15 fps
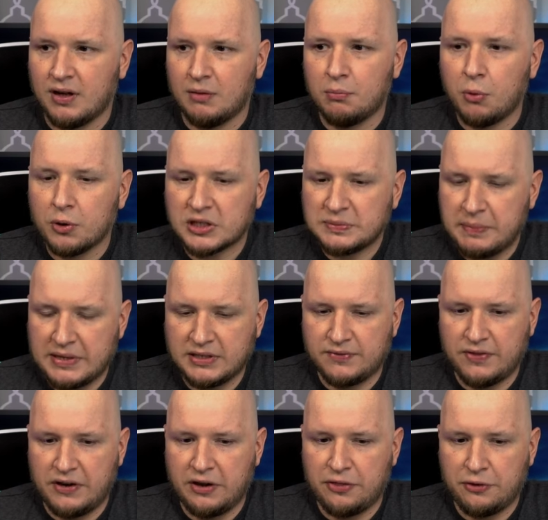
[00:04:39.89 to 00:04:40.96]
more
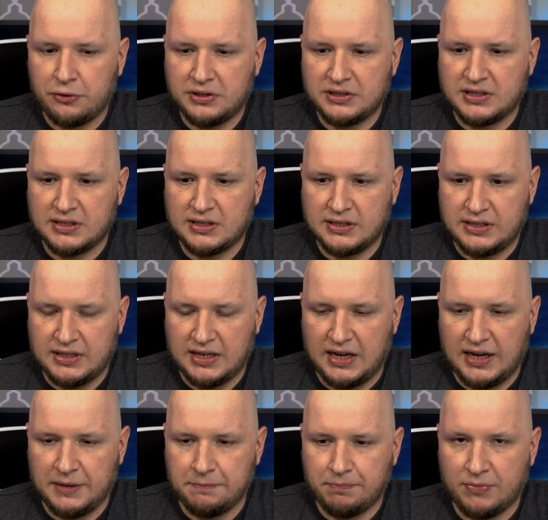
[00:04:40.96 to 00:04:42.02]
expensive than a 3060 Ti
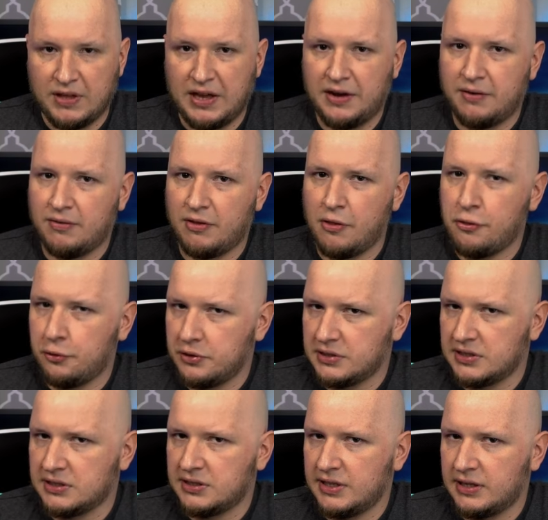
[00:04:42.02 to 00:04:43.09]
and the
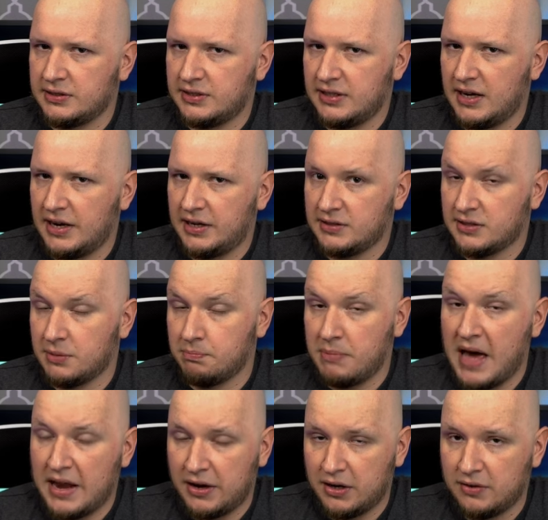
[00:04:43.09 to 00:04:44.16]
3060 Ti is
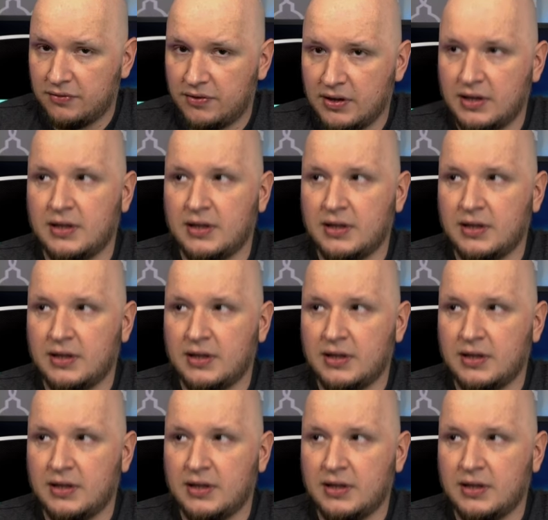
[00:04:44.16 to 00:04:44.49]
competitive.